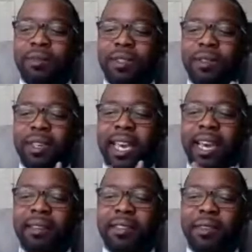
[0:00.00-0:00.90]
you
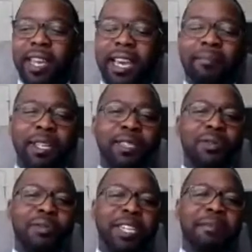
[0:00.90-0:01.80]
can't be
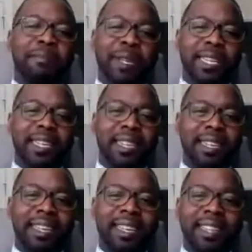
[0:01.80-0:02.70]
too
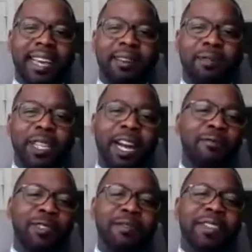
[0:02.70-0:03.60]
nitpicky in that, well, I
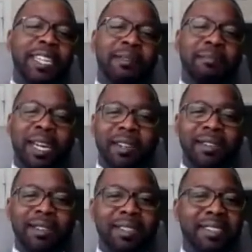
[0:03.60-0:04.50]
would have done it
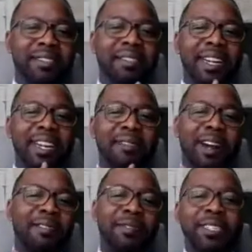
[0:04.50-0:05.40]
better, right? Or
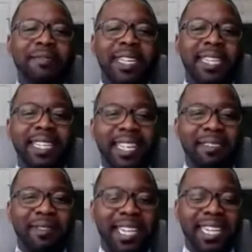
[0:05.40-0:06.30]
I wouldn't have done it
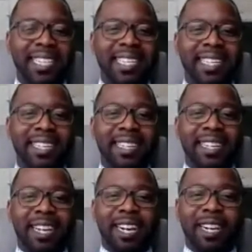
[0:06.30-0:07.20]
that way.
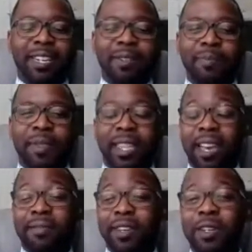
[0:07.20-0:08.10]

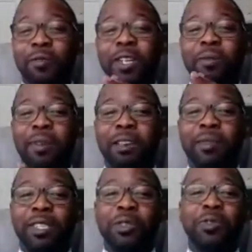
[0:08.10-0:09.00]
That very well may
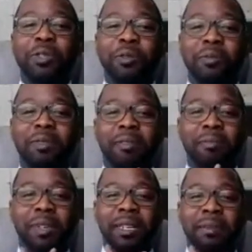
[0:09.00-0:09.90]
be true,
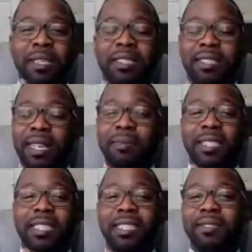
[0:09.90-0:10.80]
but
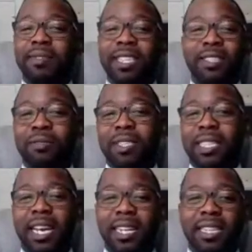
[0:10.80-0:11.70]
substantively, you
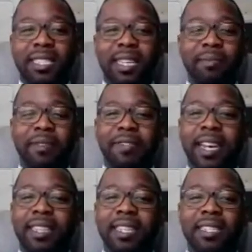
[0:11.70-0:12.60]
just got to accept the
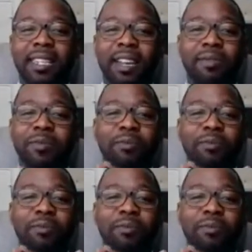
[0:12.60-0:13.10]
fact that